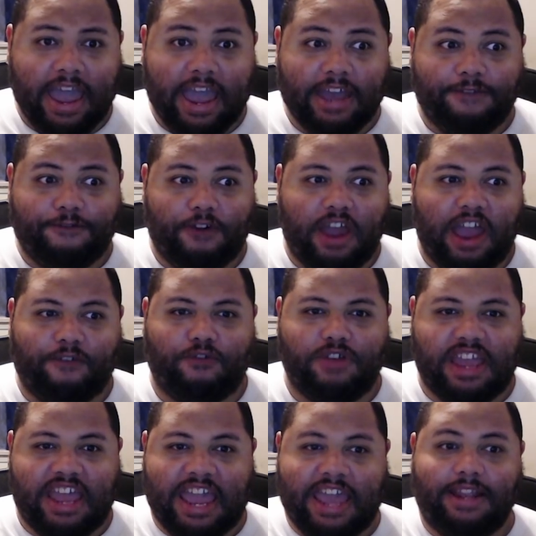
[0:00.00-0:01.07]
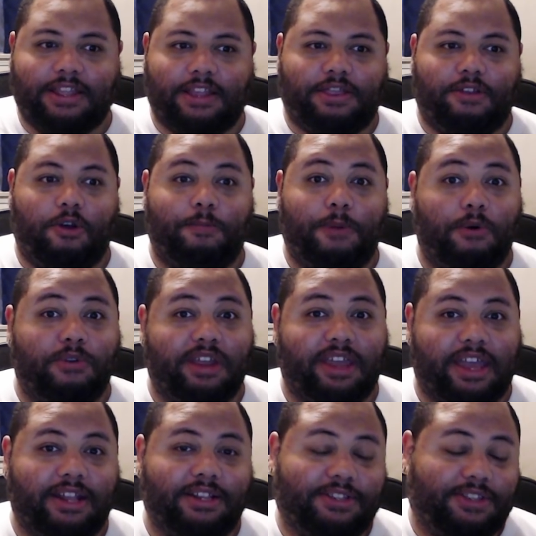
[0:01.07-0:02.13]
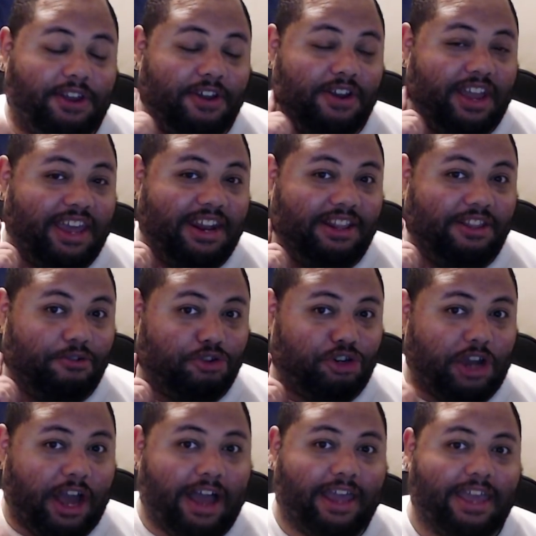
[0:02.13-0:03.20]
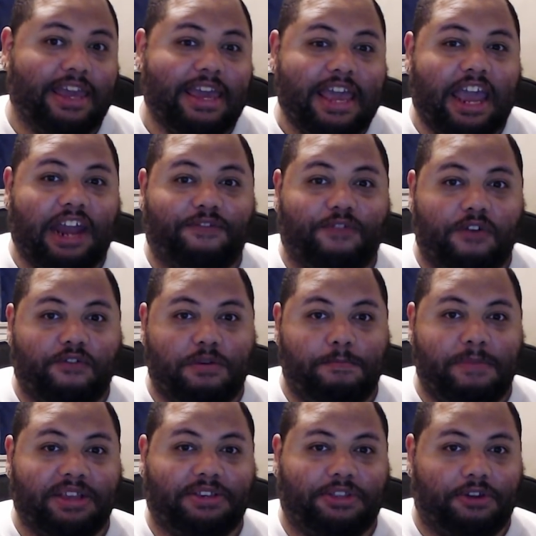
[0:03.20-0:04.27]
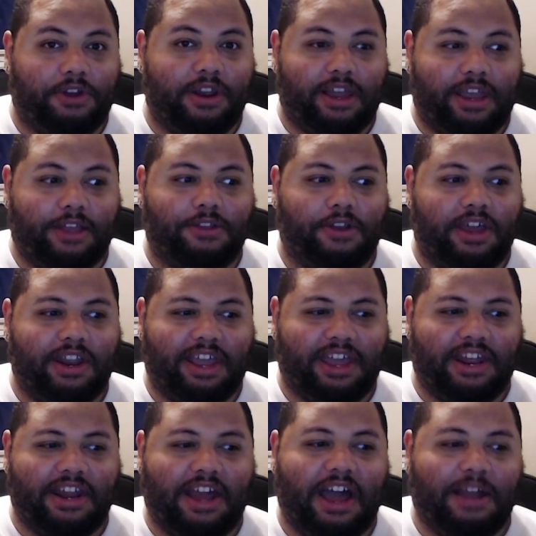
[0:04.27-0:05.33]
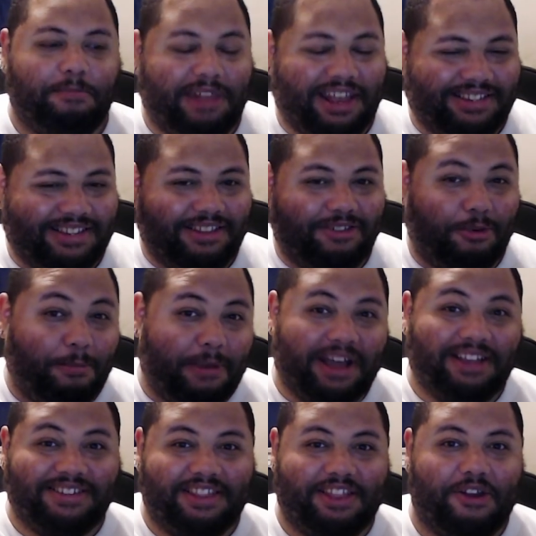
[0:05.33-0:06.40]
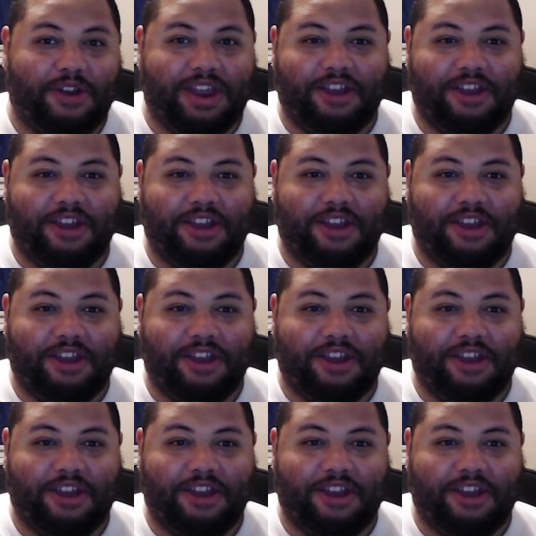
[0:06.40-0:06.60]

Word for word: And for every hit that their opponent gets, they're going to get a little shock. And for every miss they're going to get, they're going to get an unpleasant little buzz in their